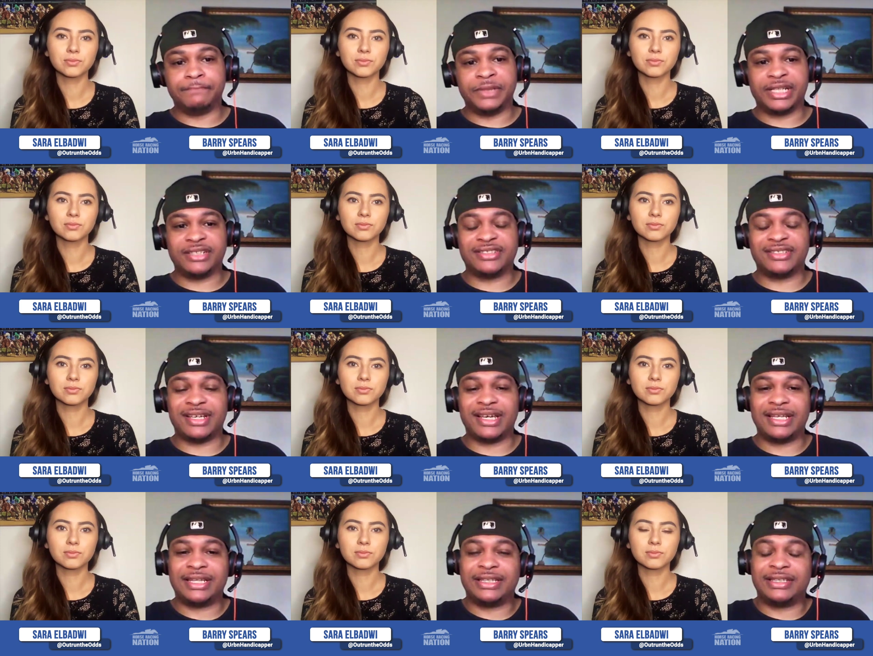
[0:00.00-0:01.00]
Speaker 1: because
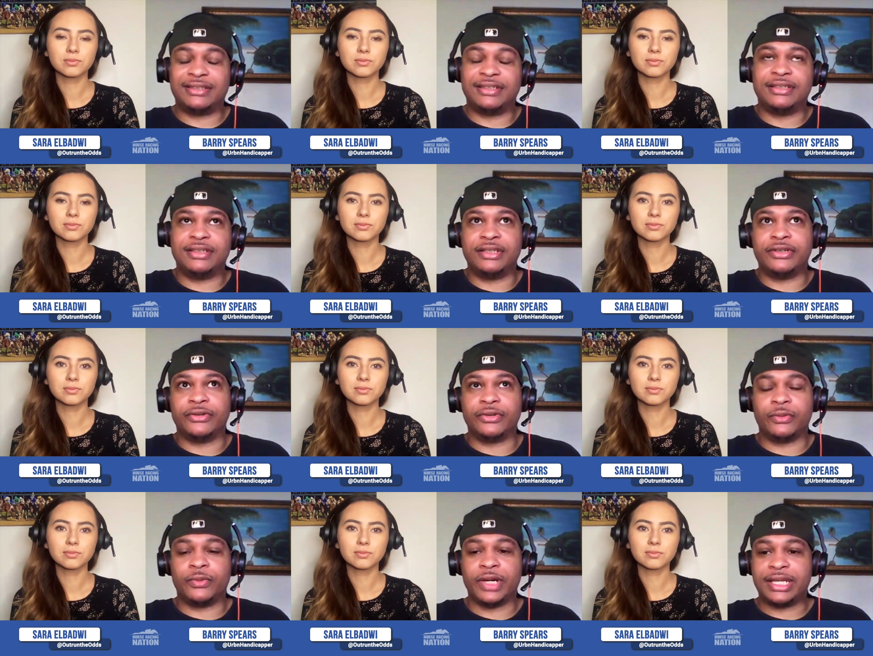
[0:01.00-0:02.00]
they, you know,
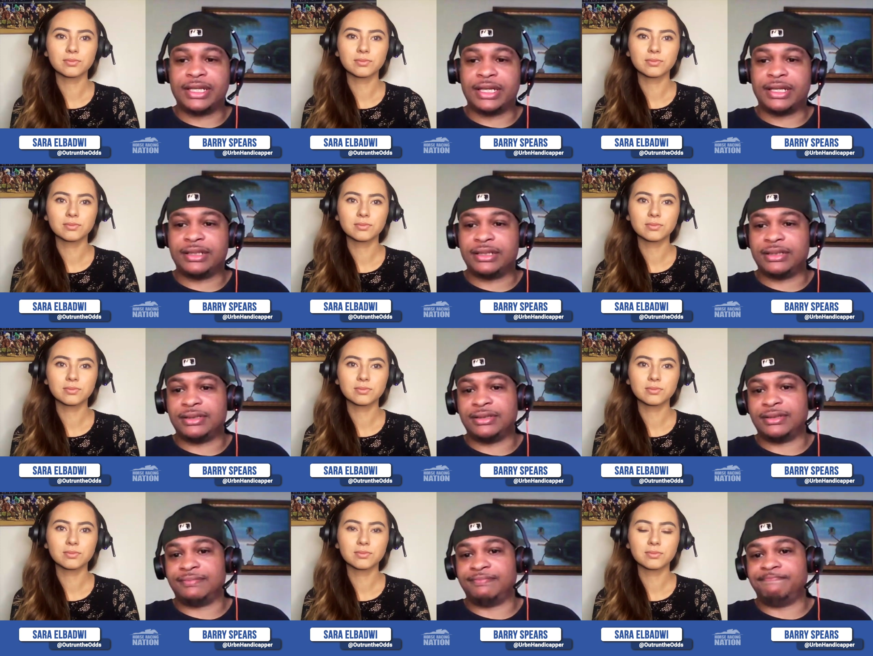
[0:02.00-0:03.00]
the way that
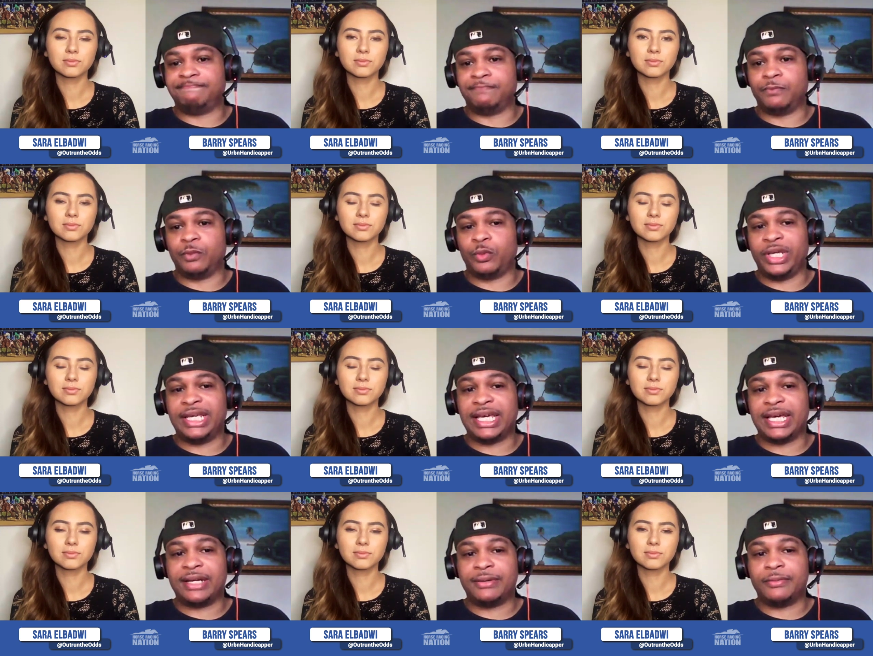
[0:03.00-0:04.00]
we
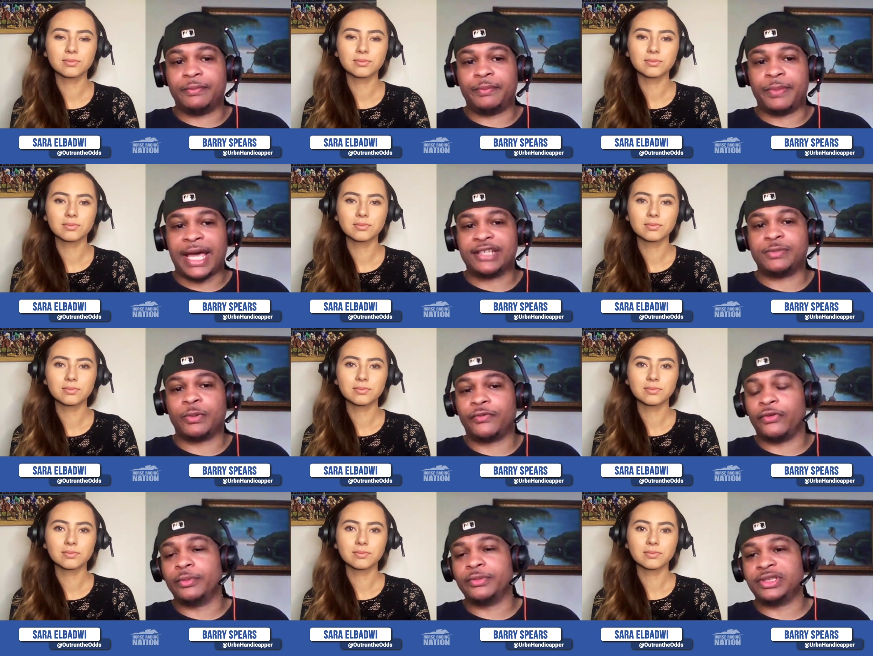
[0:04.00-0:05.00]
get past
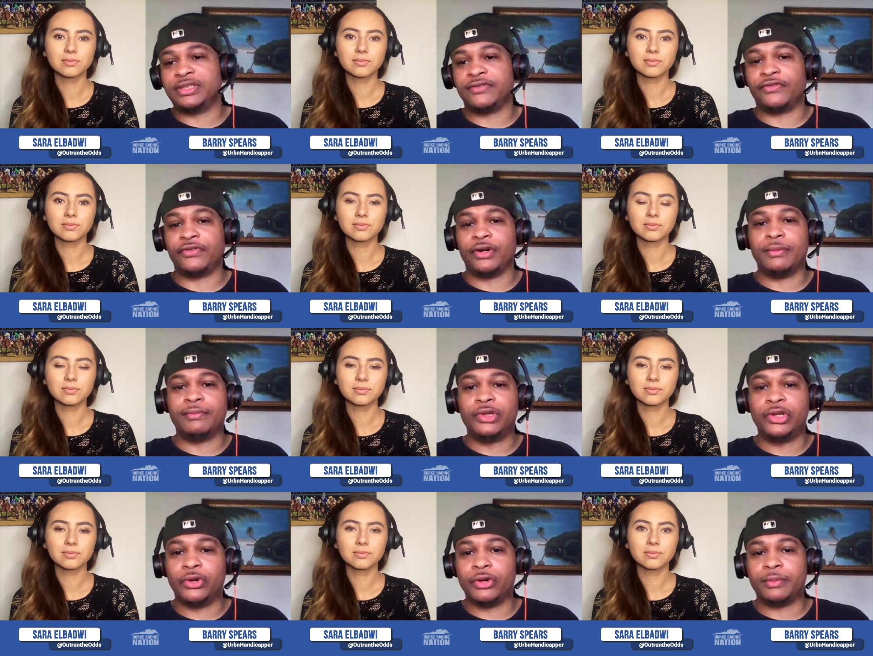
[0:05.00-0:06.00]
performances from
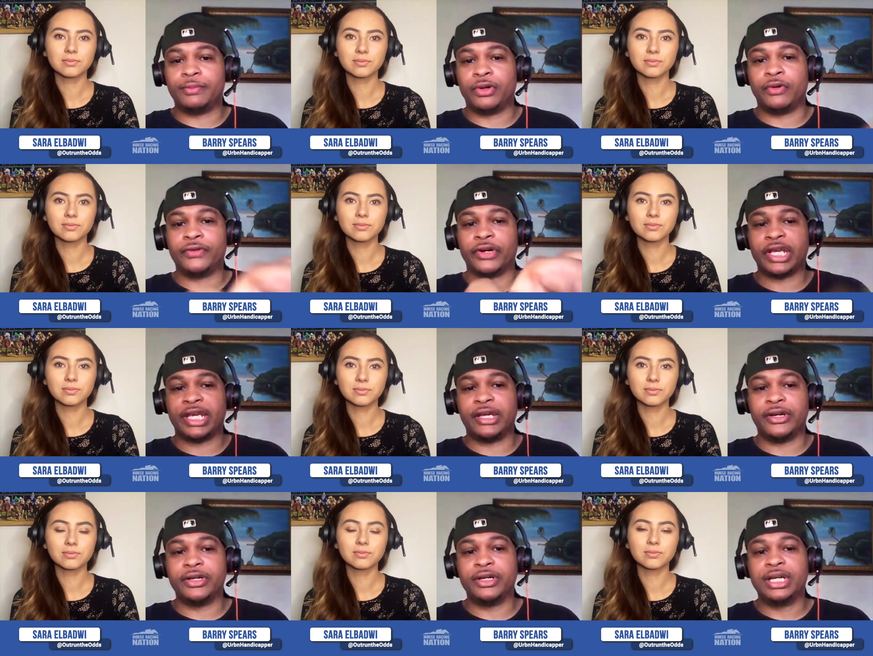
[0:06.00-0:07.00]
Europe over
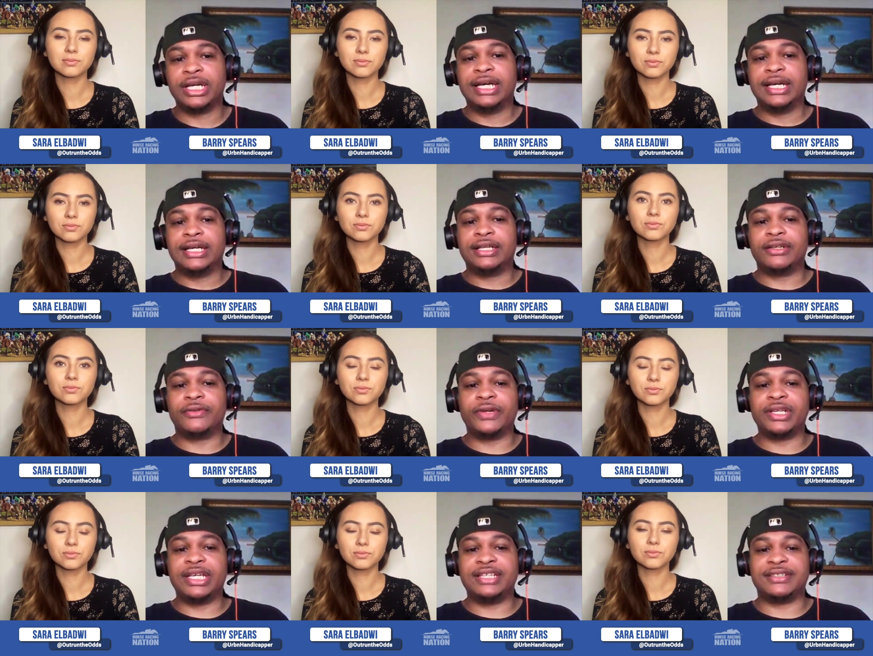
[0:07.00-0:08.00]
here there
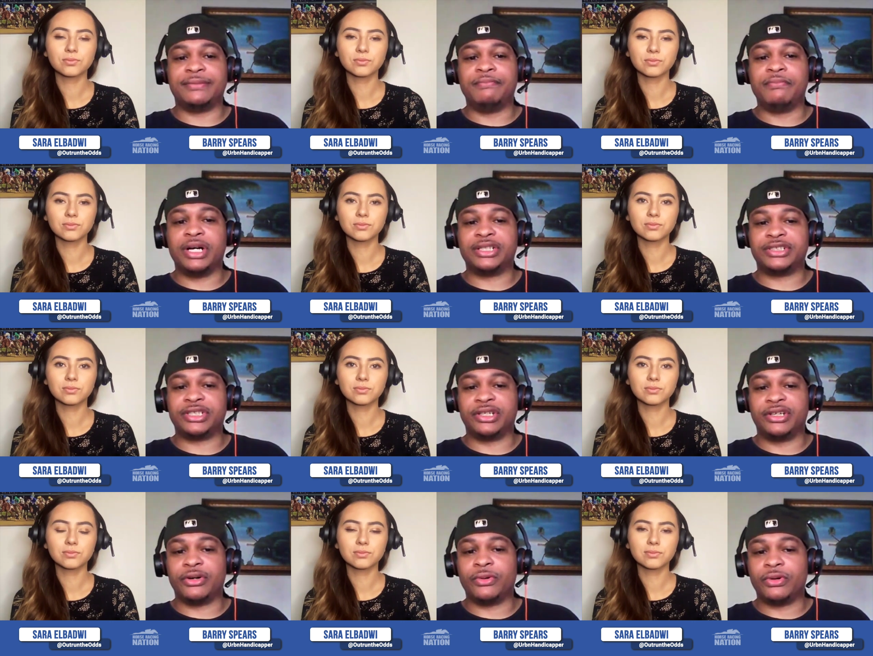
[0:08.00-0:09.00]
really isn't much to
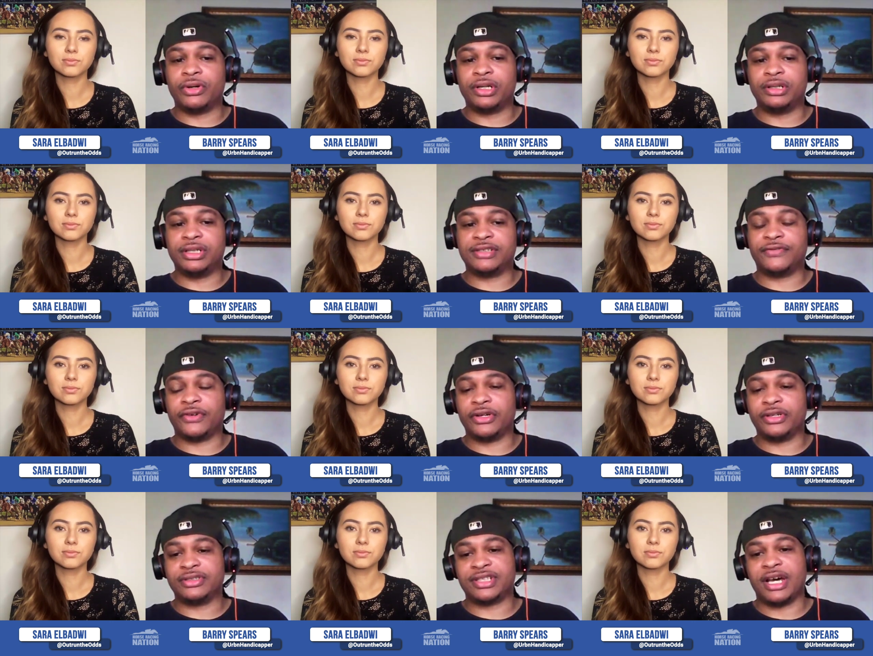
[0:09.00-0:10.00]
go on as
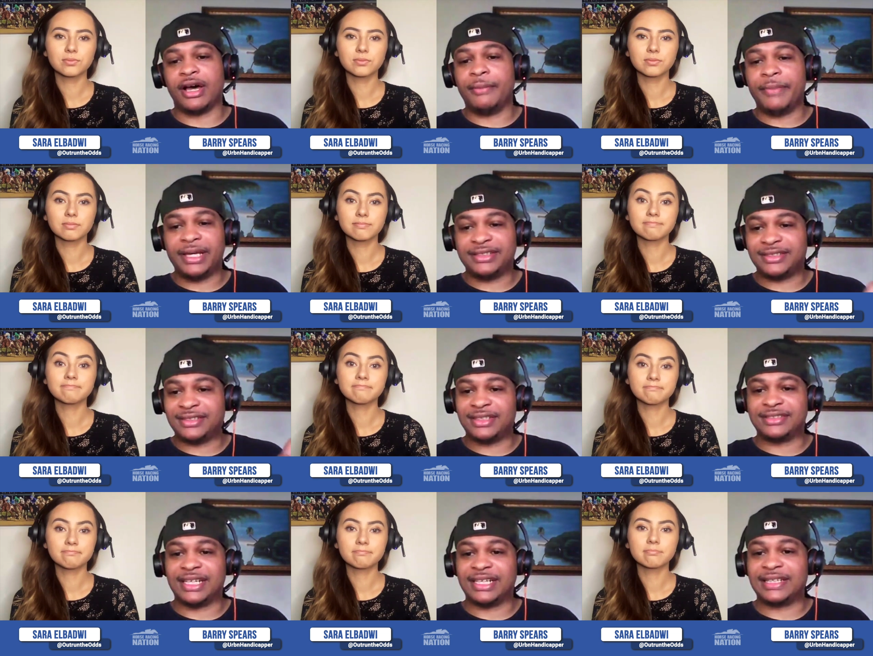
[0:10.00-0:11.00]
far as comments,
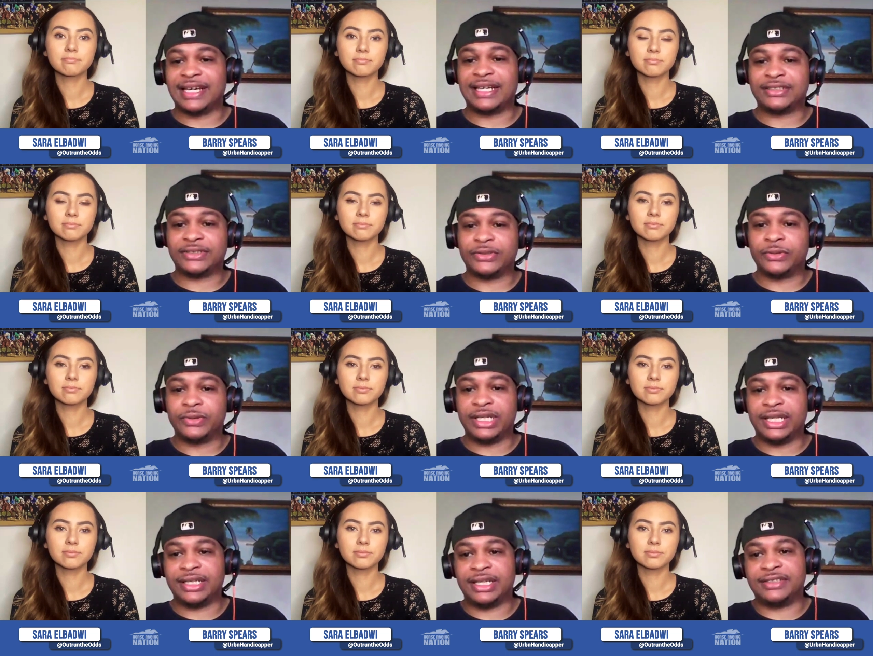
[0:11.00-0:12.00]
things like that. So
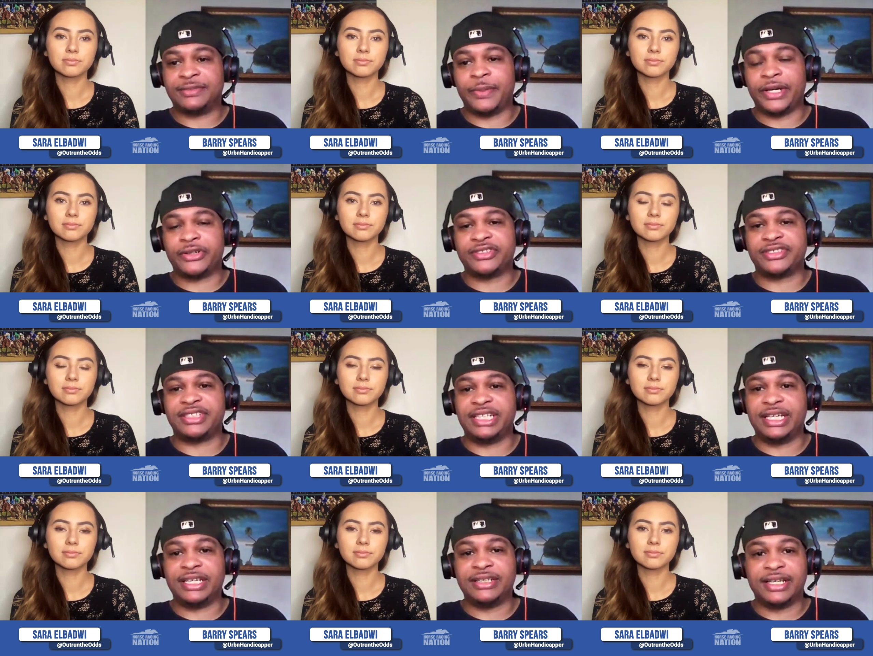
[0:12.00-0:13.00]
it, it's better
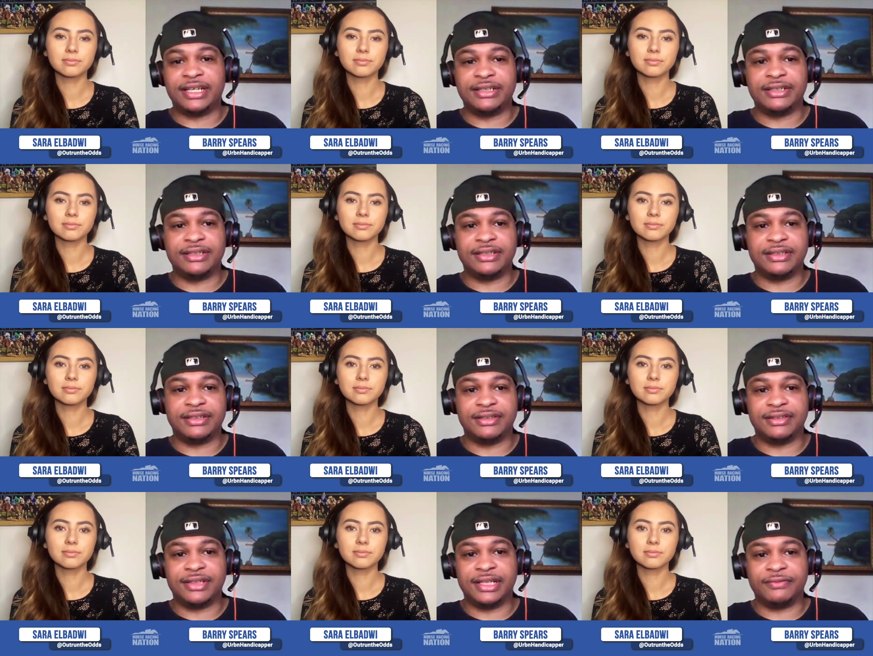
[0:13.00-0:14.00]
seeing than
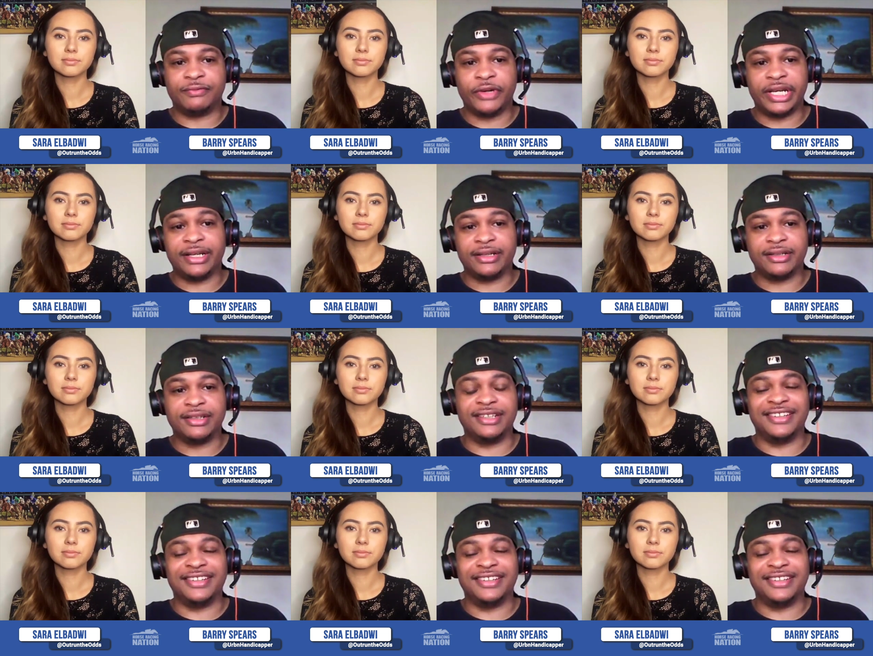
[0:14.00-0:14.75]
than reading.